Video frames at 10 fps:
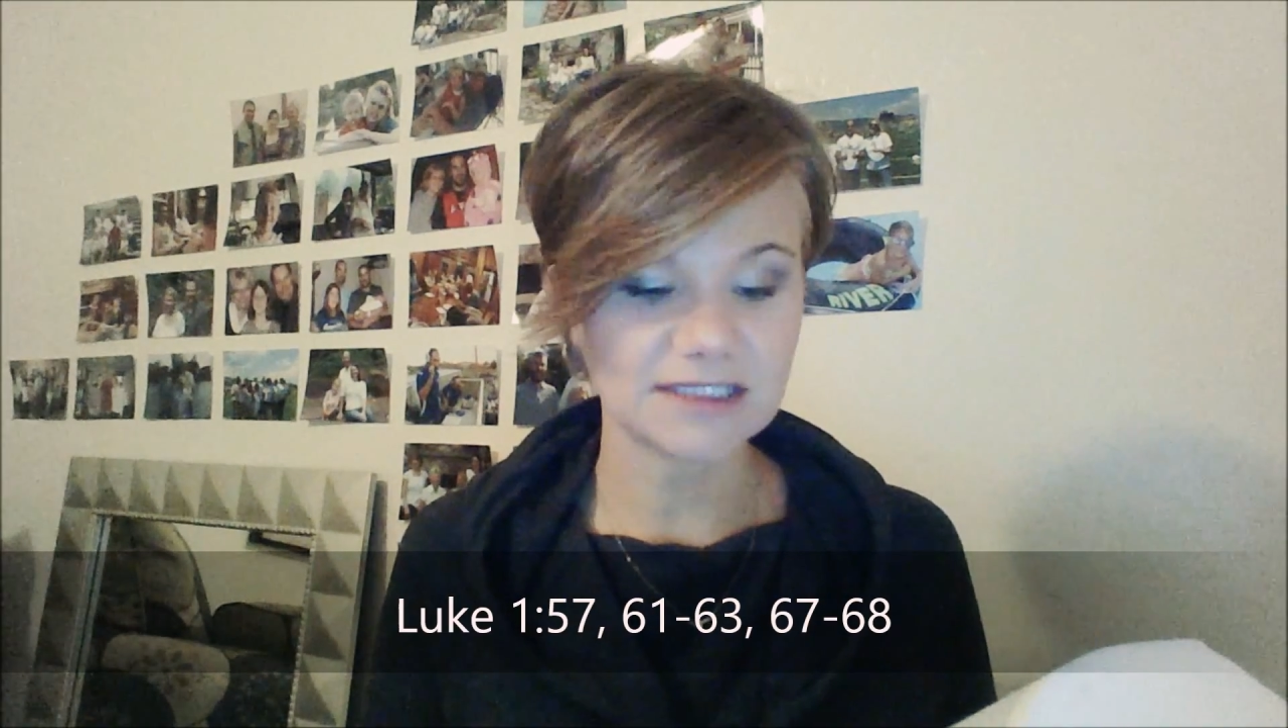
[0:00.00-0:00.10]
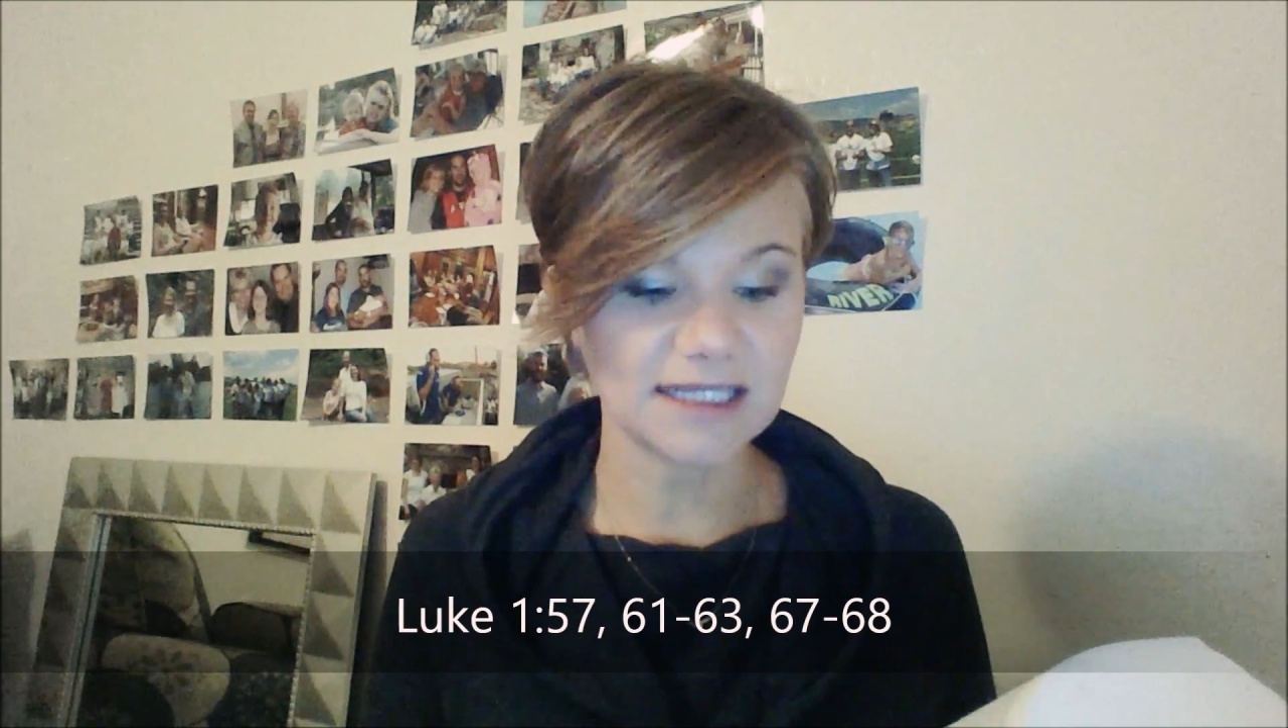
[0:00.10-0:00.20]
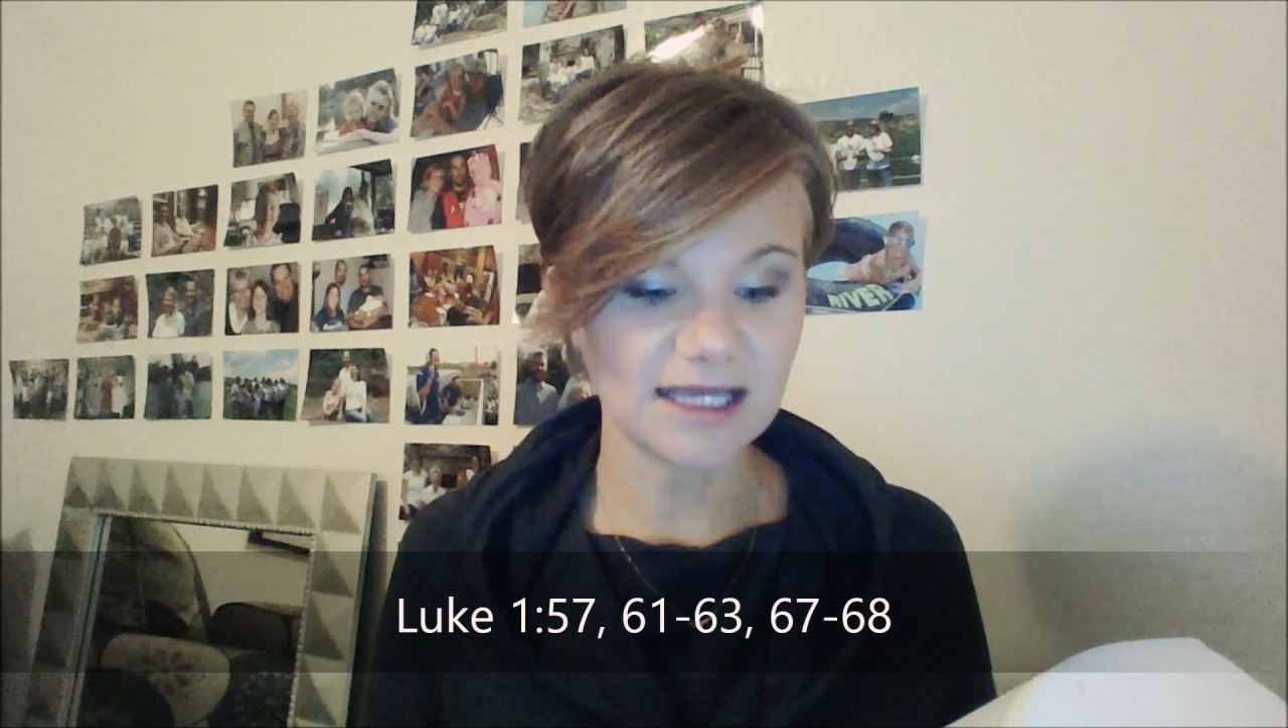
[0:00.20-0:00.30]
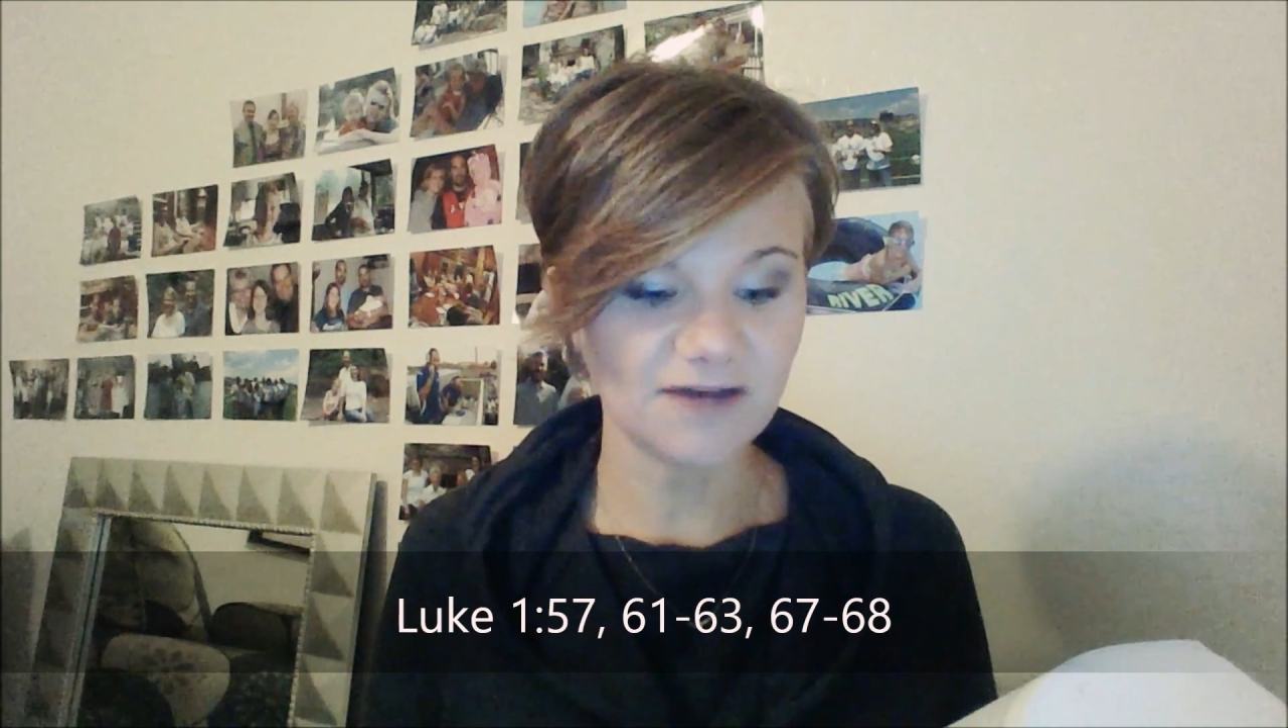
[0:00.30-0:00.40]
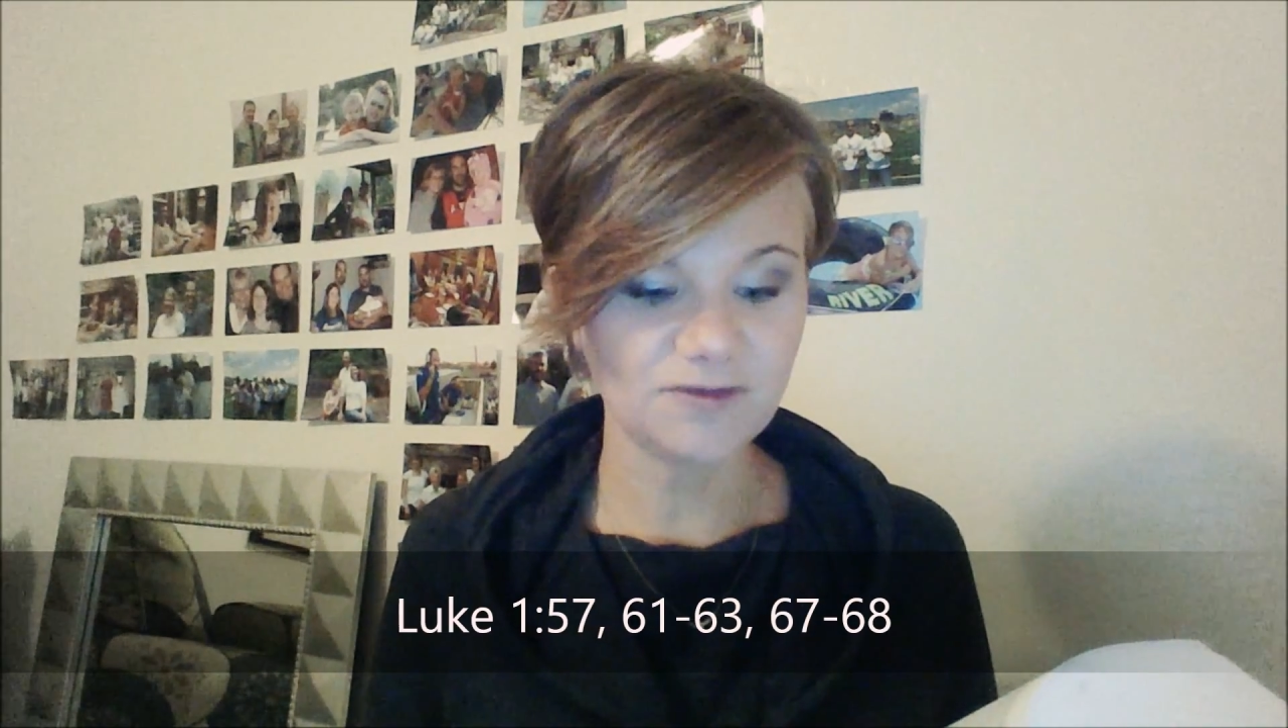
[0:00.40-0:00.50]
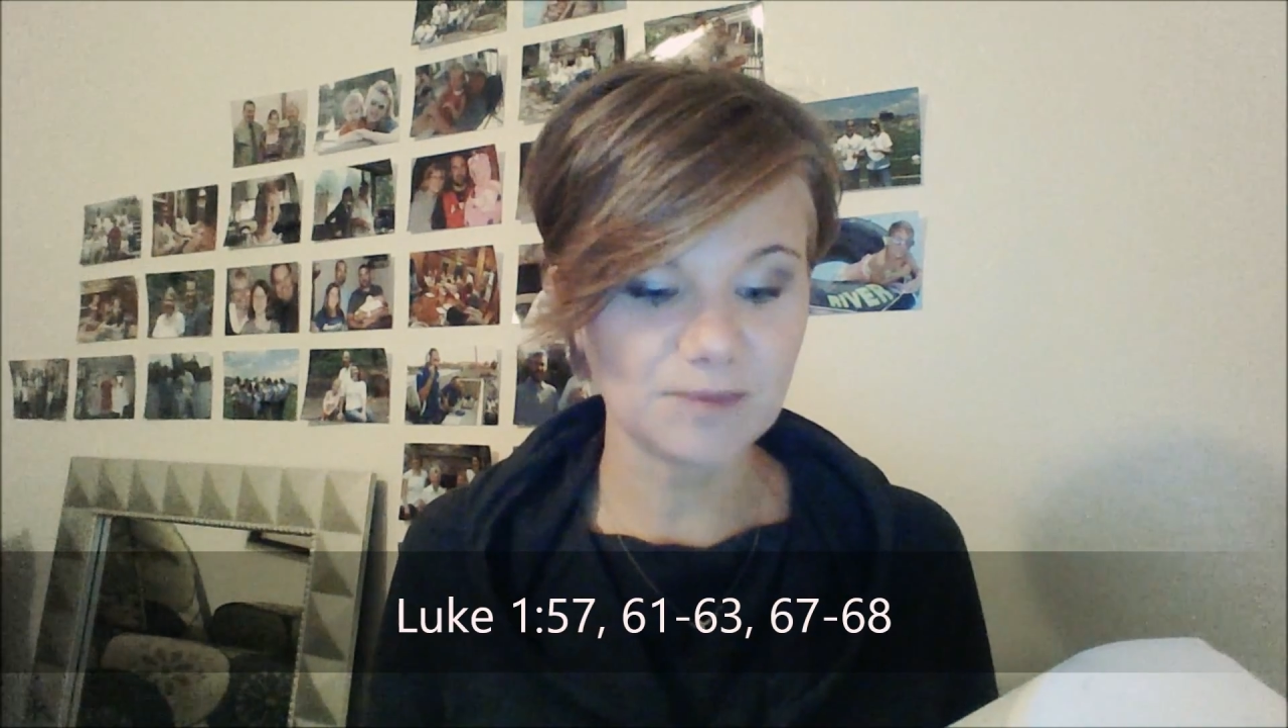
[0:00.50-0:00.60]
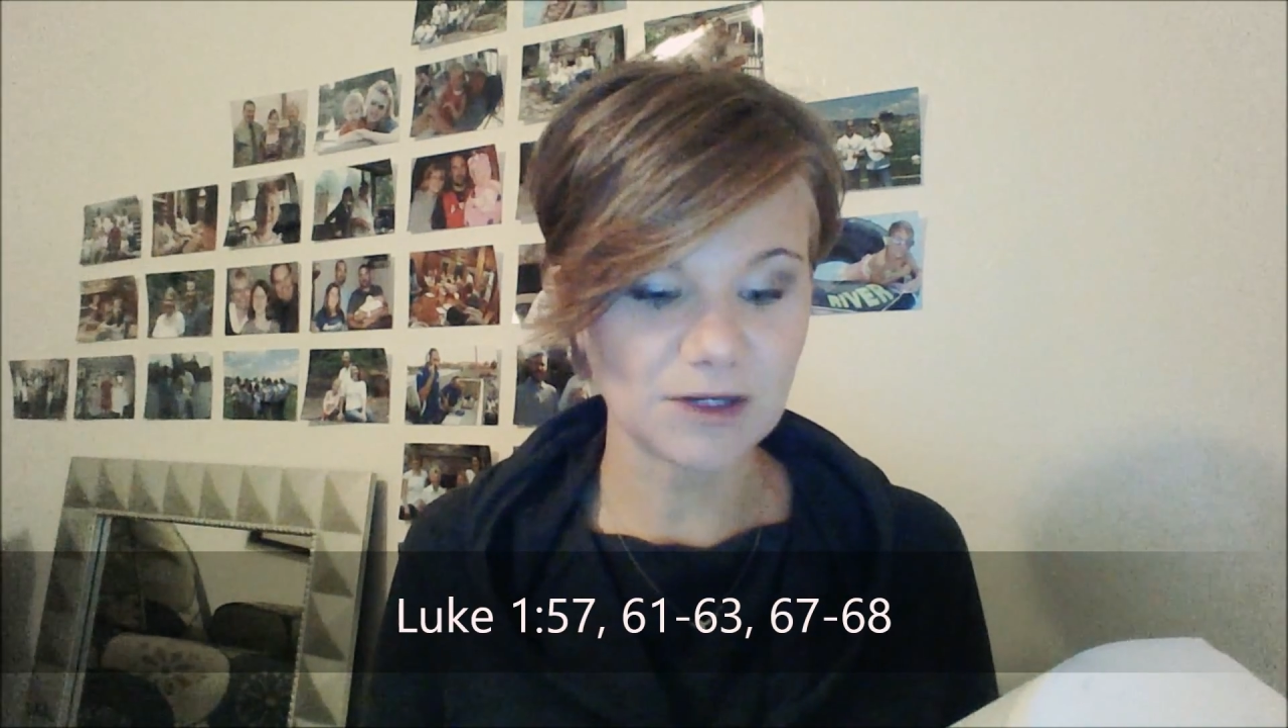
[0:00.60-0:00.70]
to give